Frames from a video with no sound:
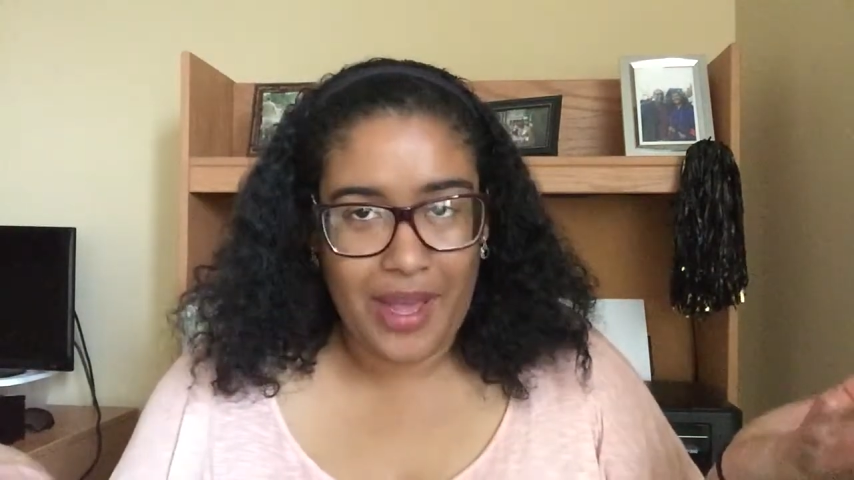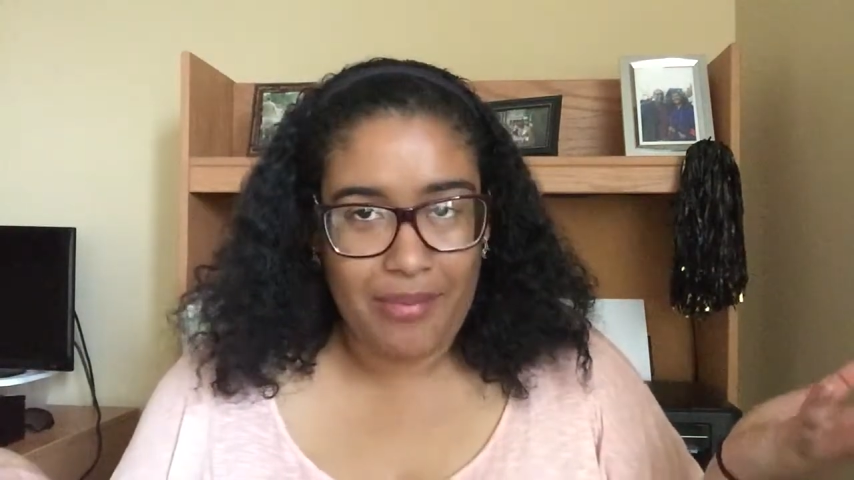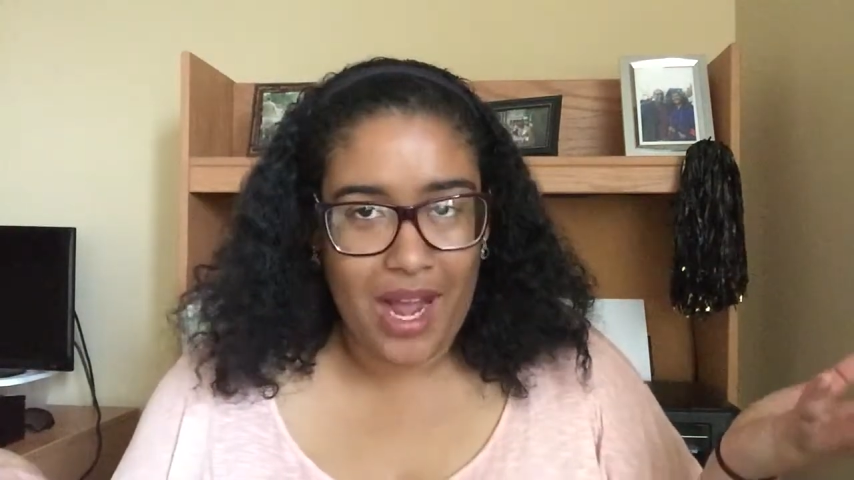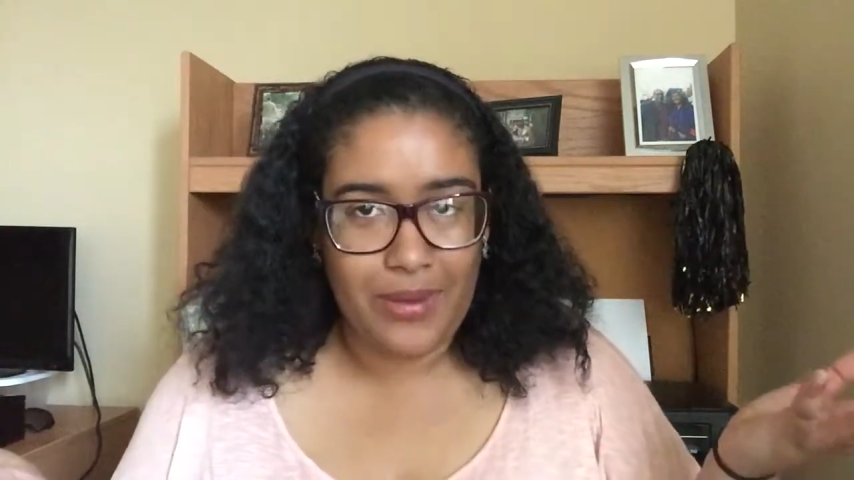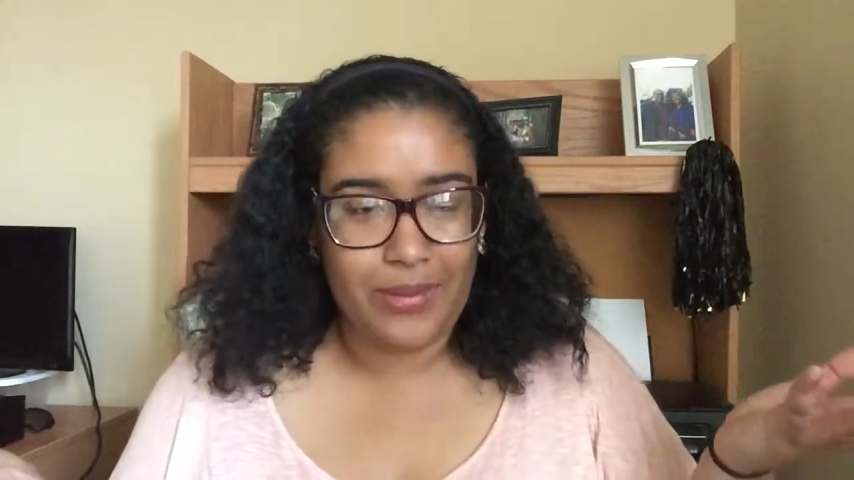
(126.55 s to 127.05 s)

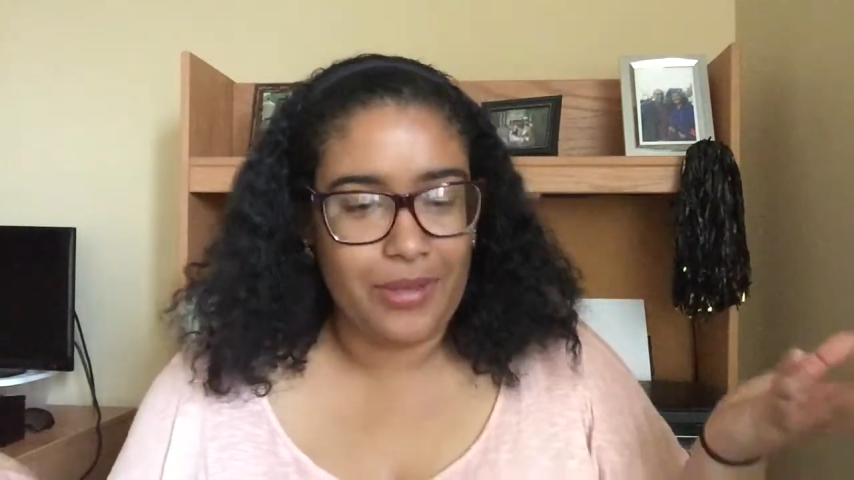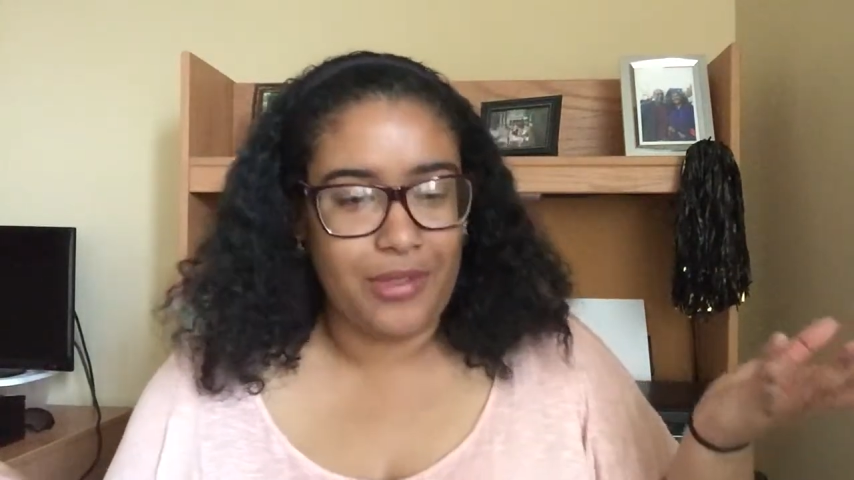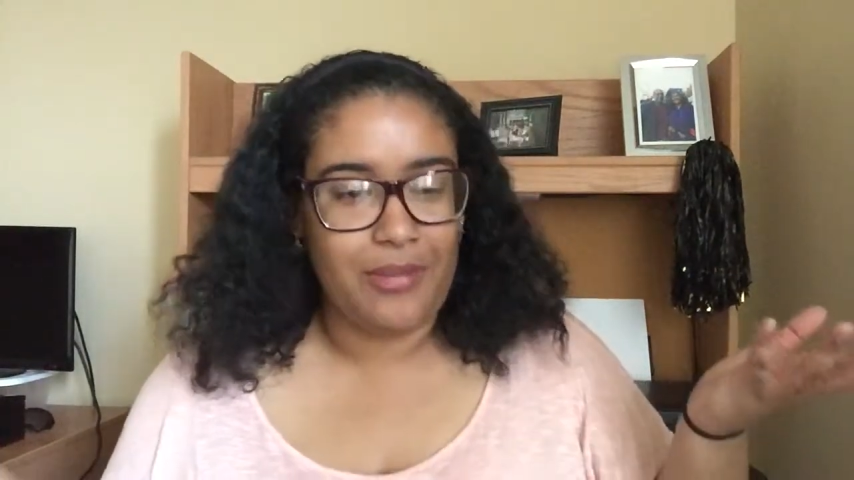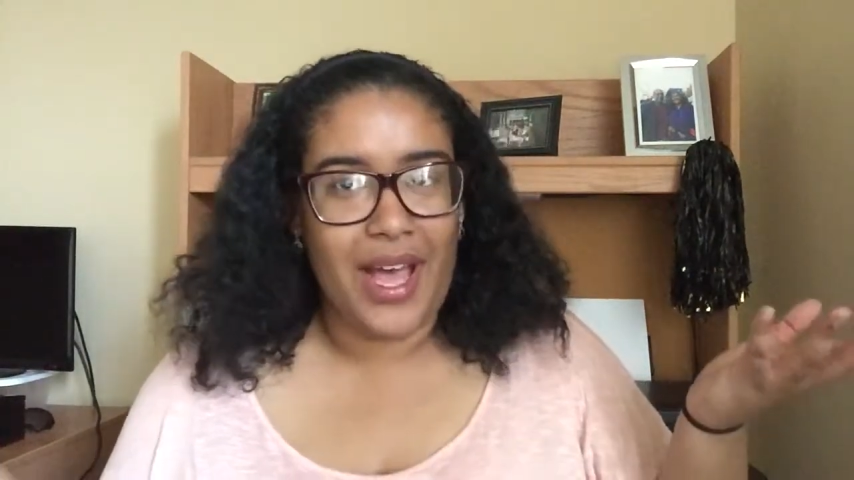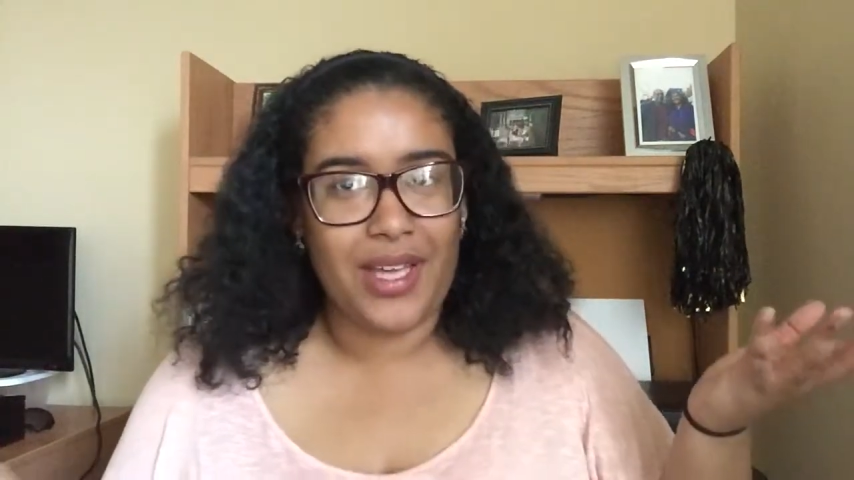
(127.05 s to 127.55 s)
probably
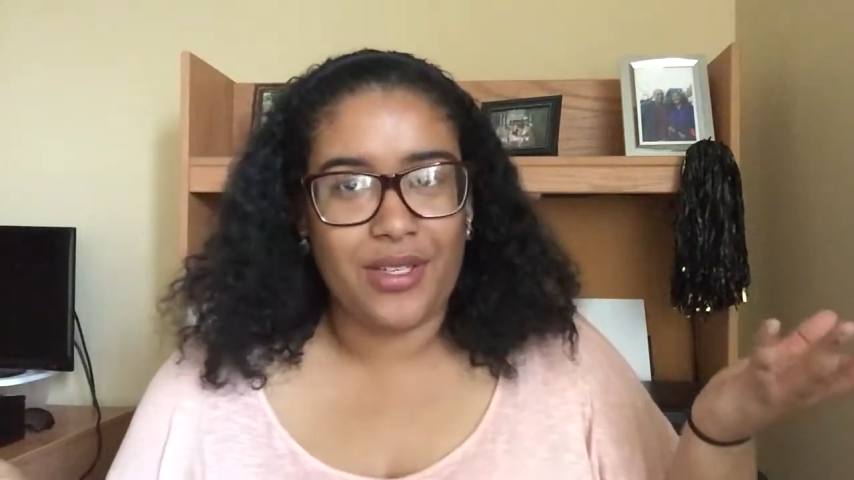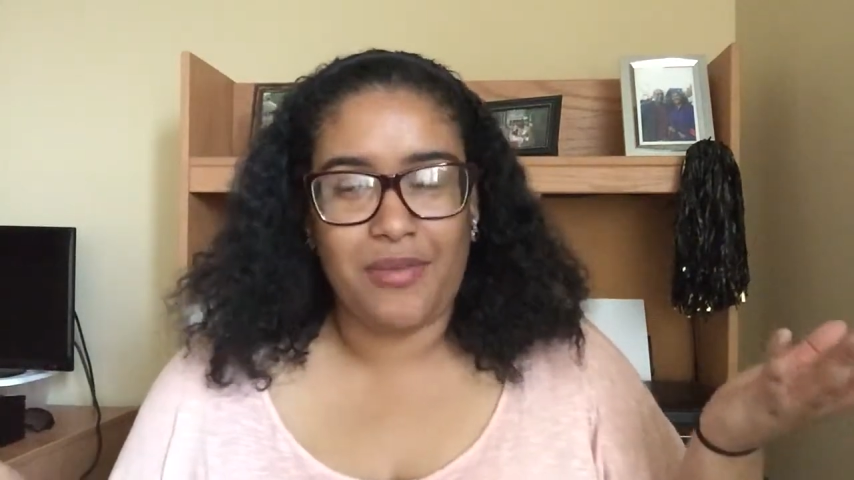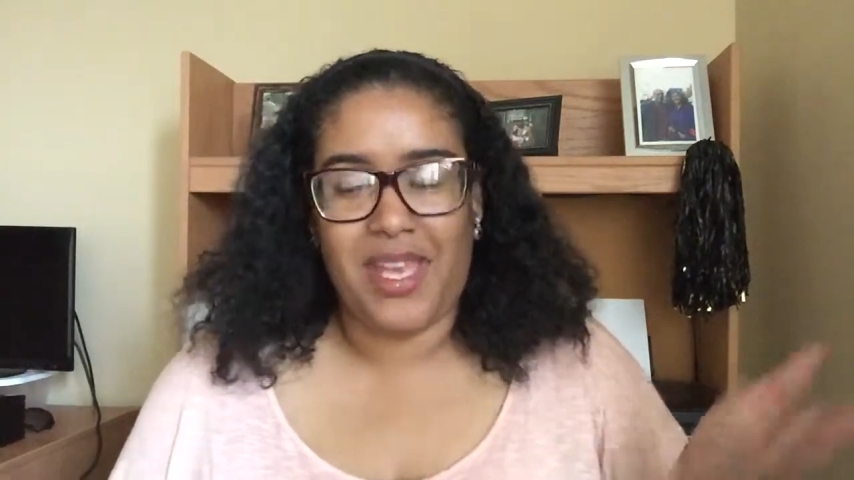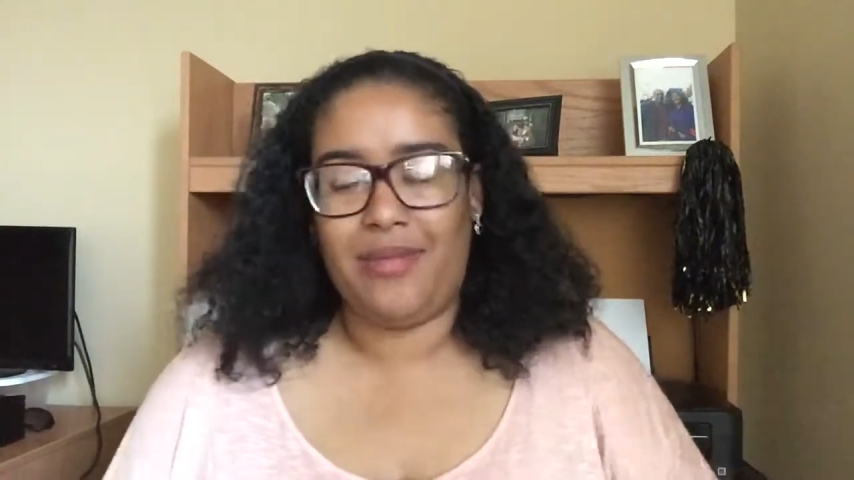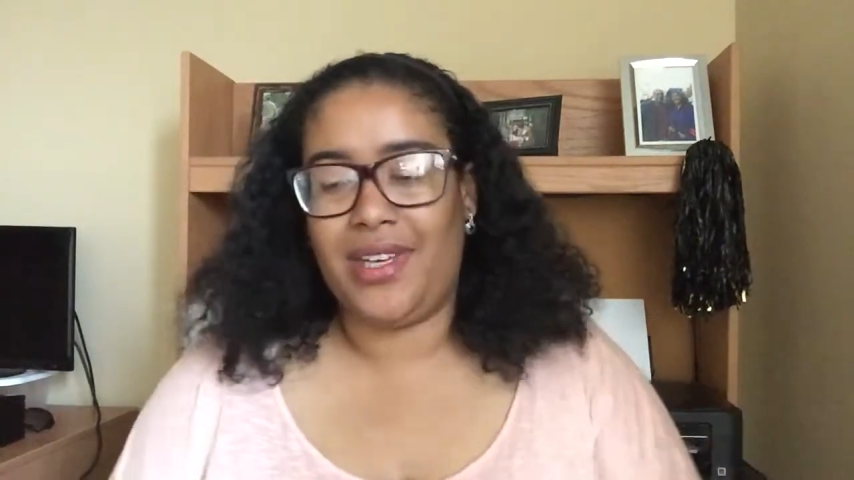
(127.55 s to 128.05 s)
will buy a
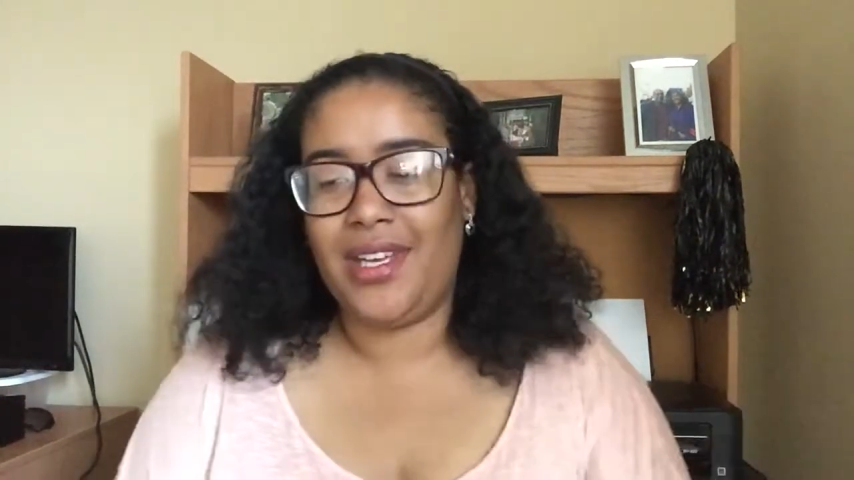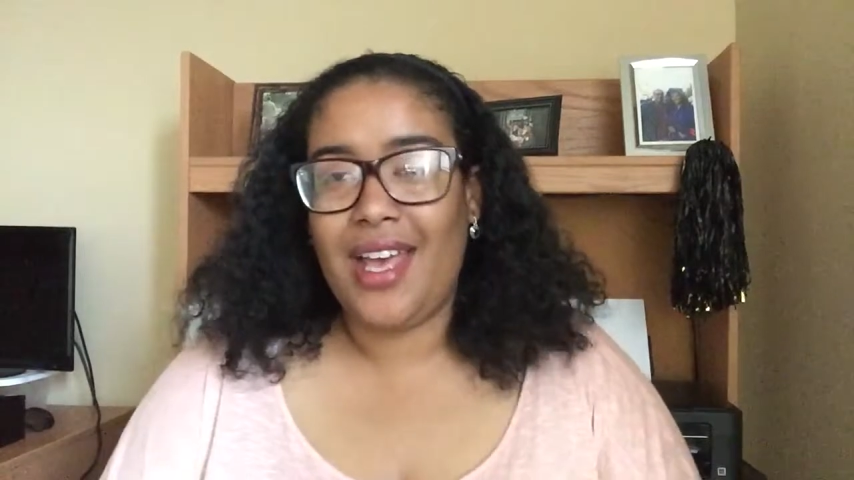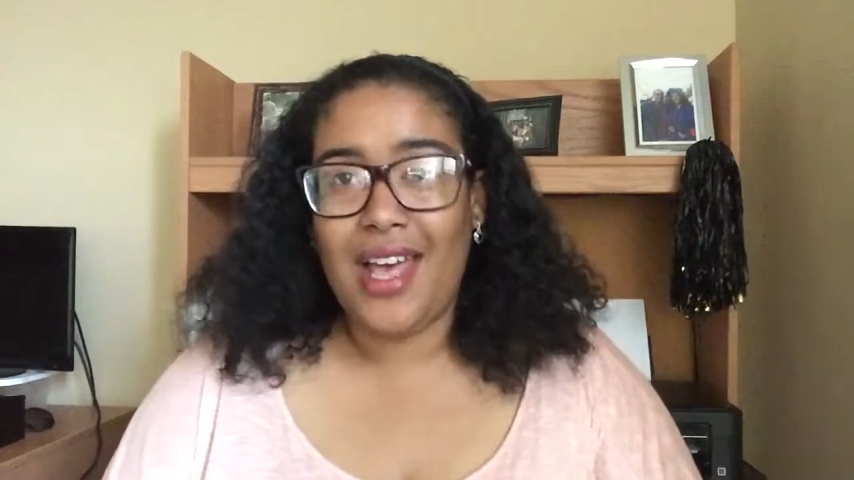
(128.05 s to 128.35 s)
domain, but